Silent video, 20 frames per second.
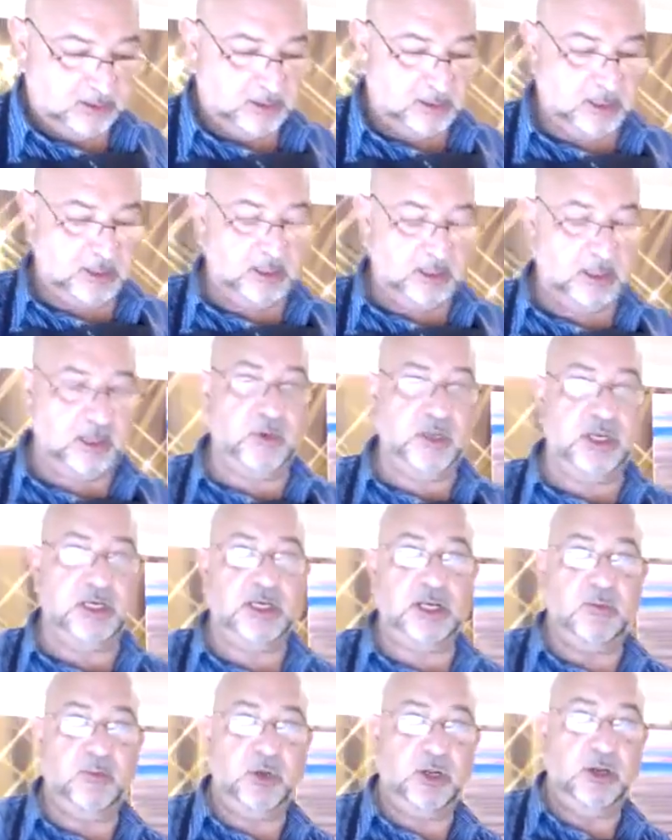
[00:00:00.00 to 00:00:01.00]
And when you're done,
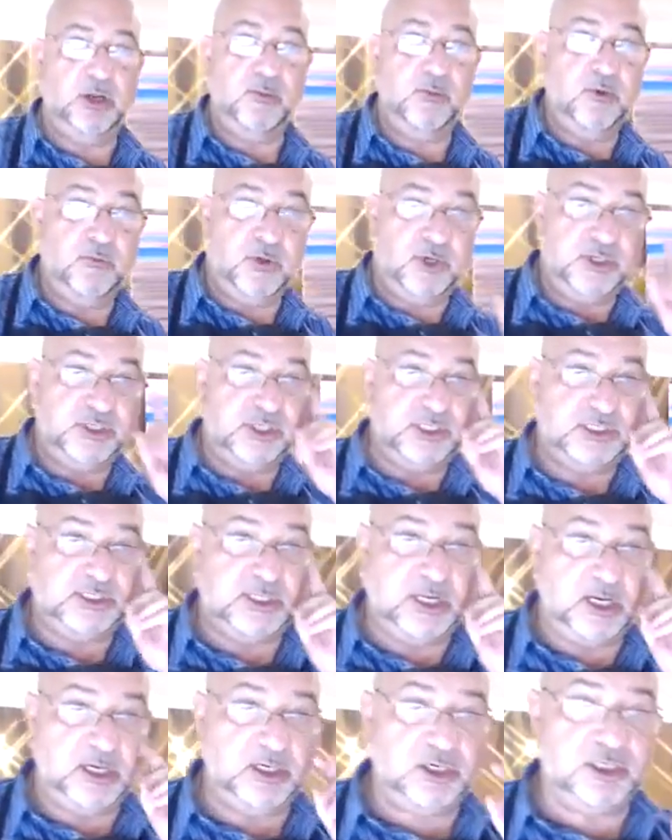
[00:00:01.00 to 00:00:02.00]
we're going to move on to the sun,
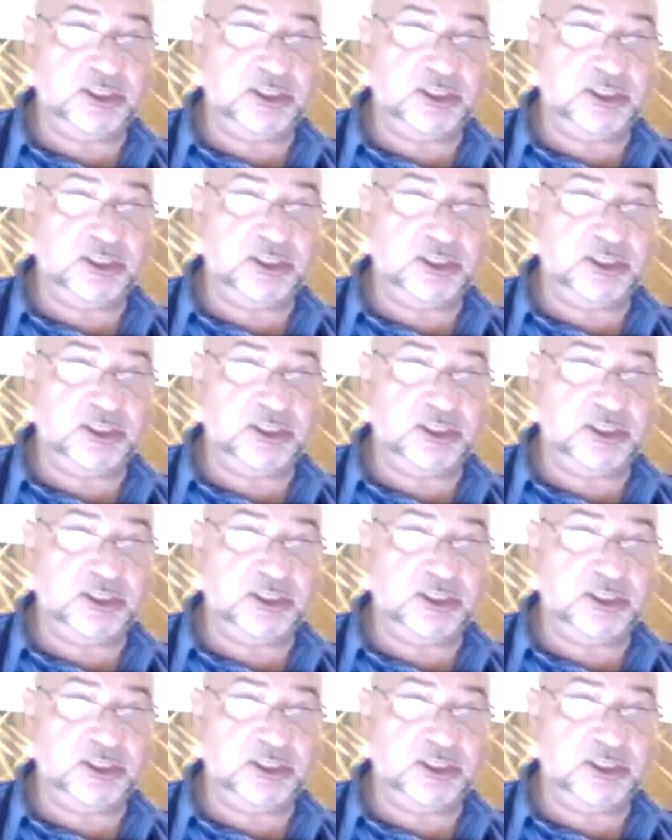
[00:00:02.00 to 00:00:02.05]
because the